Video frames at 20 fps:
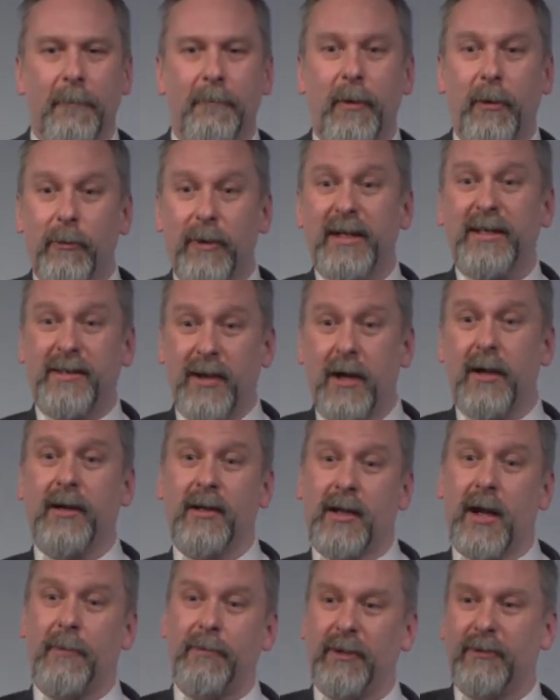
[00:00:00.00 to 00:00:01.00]
But we'd done
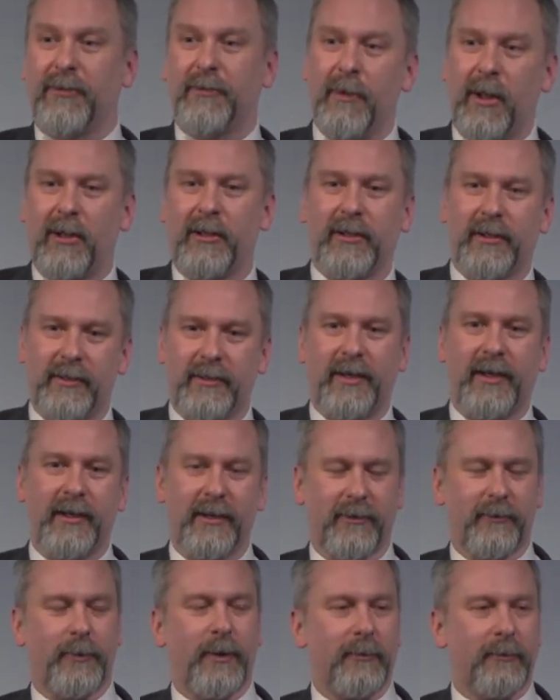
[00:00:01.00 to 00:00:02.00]
a couple of small and contained
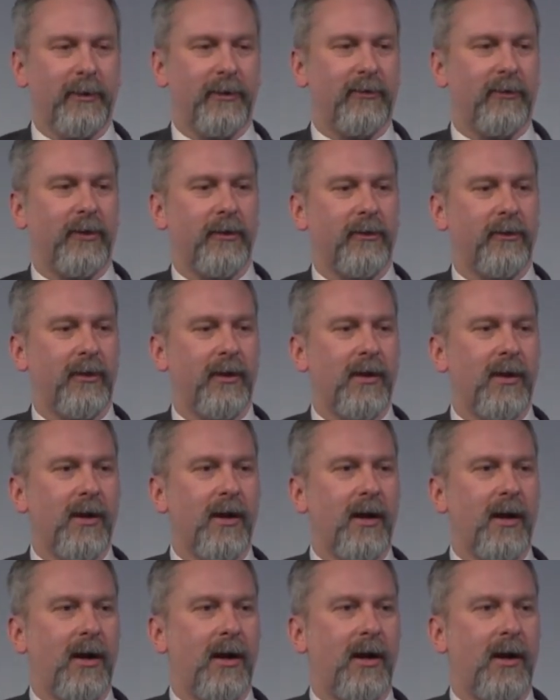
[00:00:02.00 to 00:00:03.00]
experiments first,
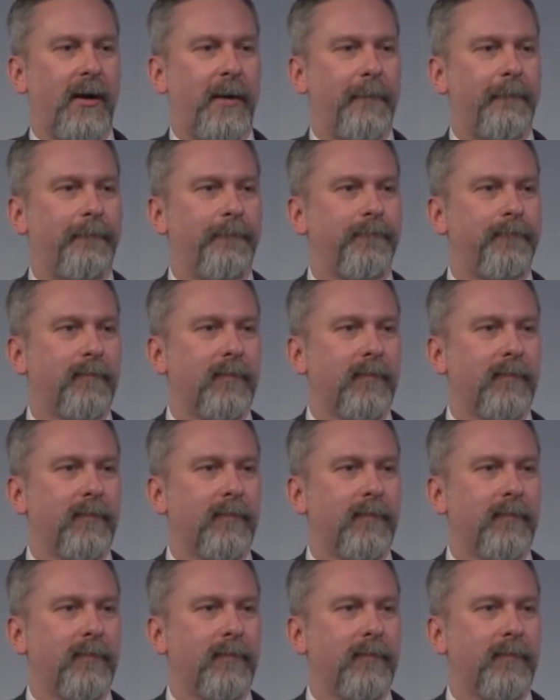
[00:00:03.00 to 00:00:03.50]
and